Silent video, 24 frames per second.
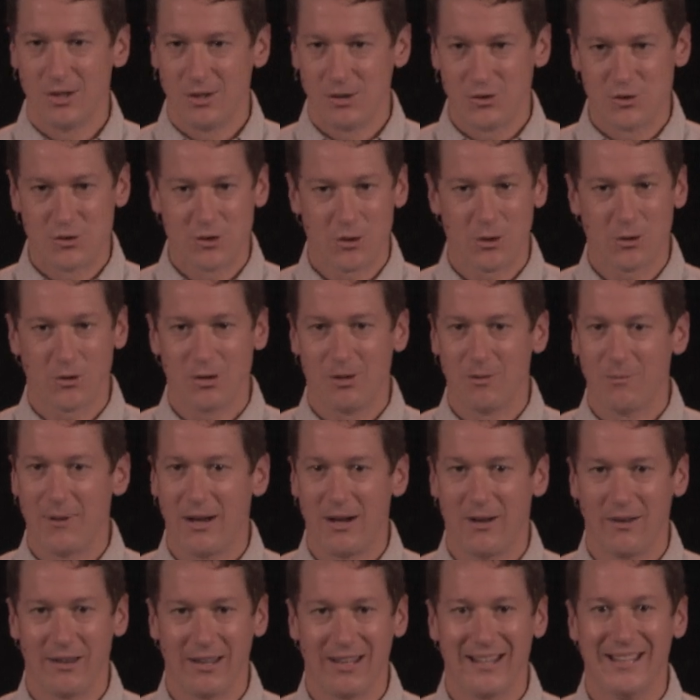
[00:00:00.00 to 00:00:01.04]
journal
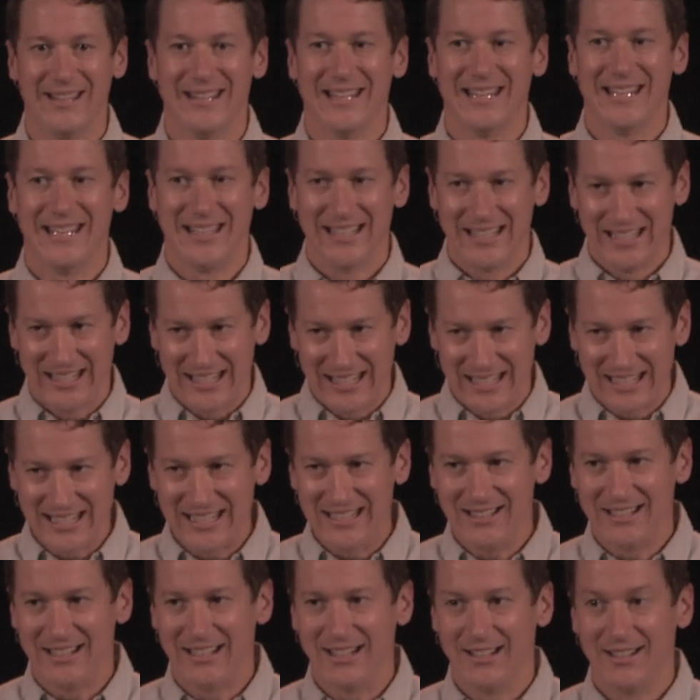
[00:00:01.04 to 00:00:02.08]
about it,
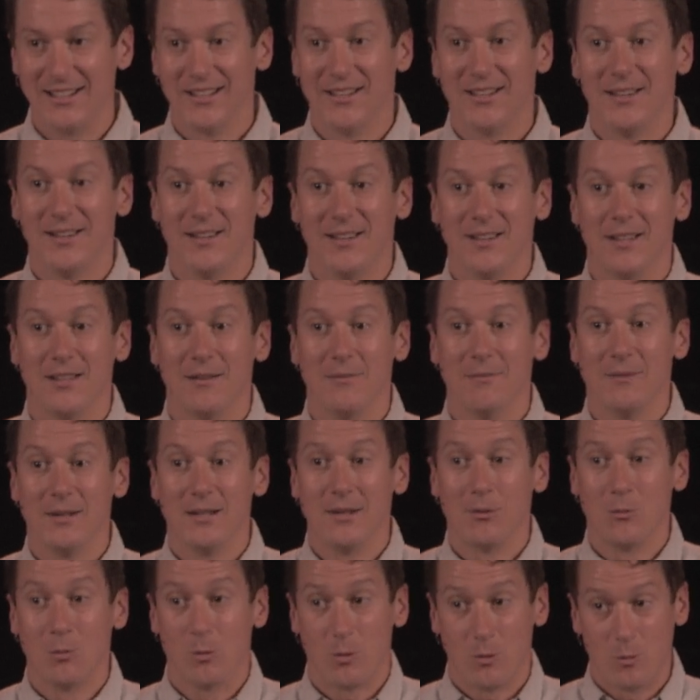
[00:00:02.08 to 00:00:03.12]
eat it.
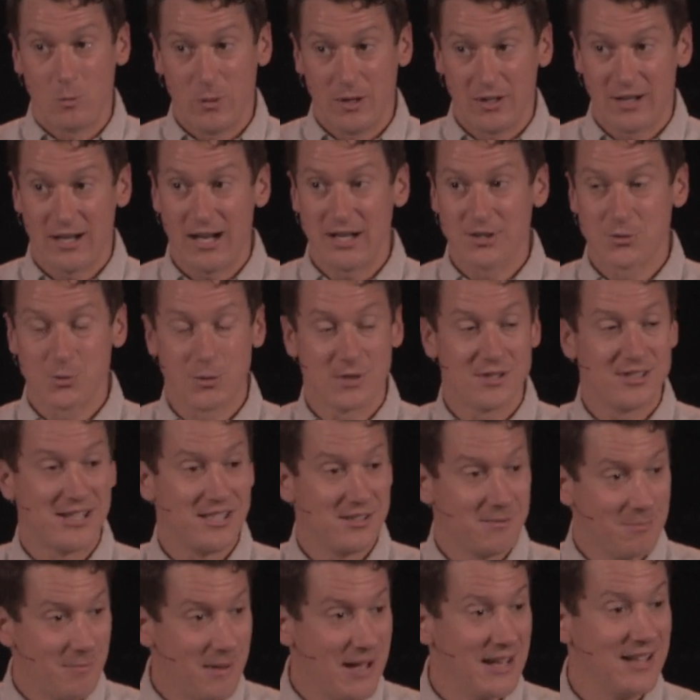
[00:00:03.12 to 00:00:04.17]
What God's word
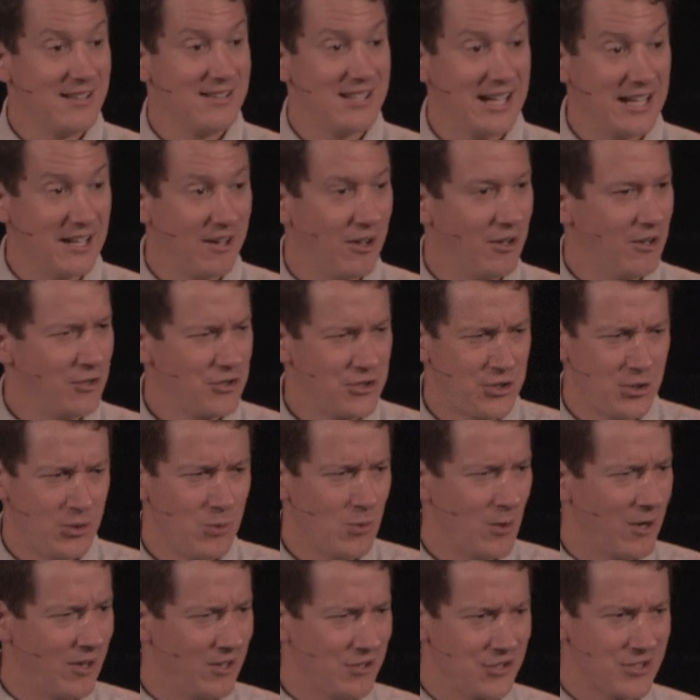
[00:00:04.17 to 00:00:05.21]
says, meditate on it, chew
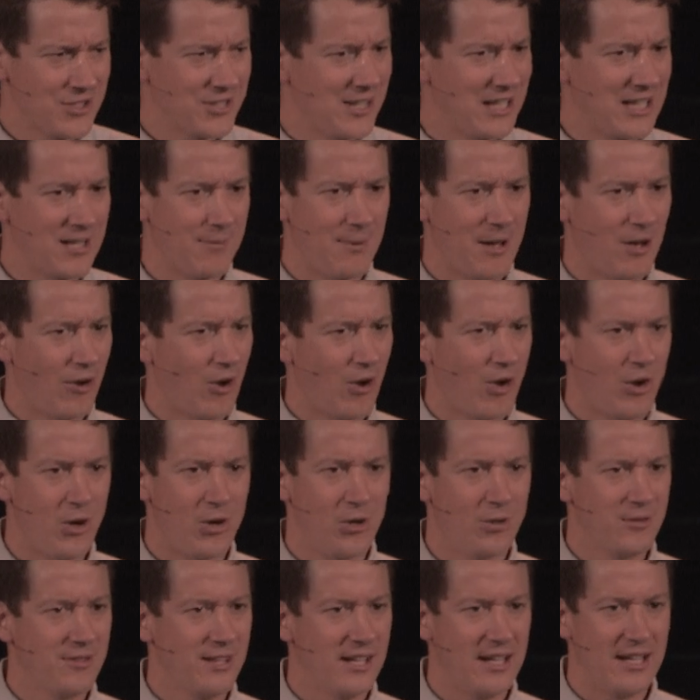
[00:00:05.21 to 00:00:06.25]
on it, just think about it
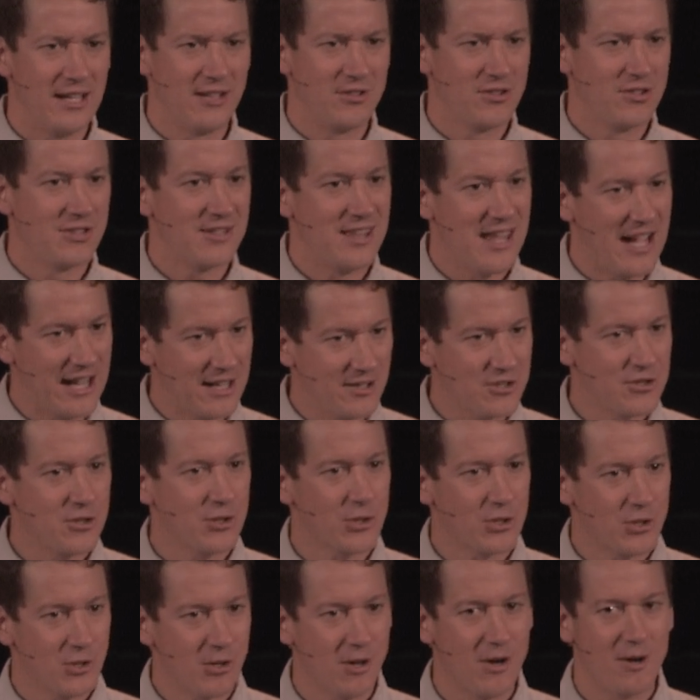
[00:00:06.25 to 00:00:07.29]
all day. Just that's your
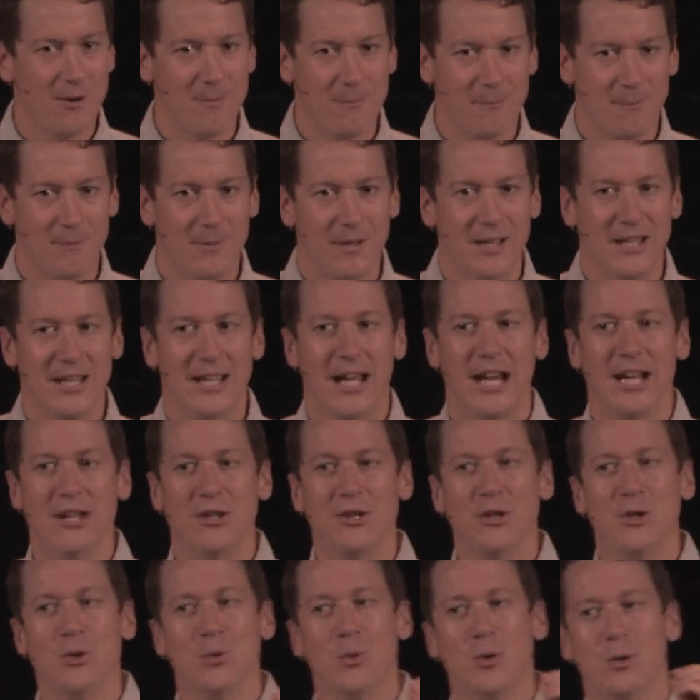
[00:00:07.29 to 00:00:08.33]
crumb. And
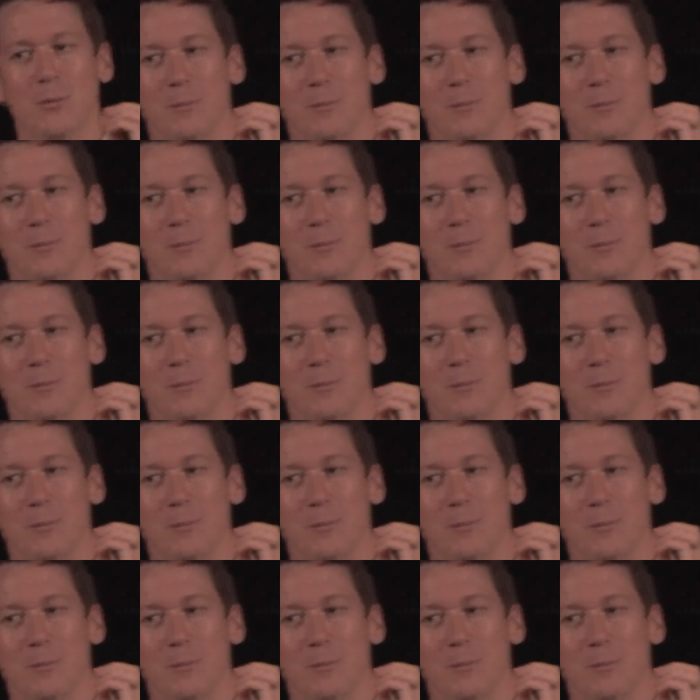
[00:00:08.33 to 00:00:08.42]
you will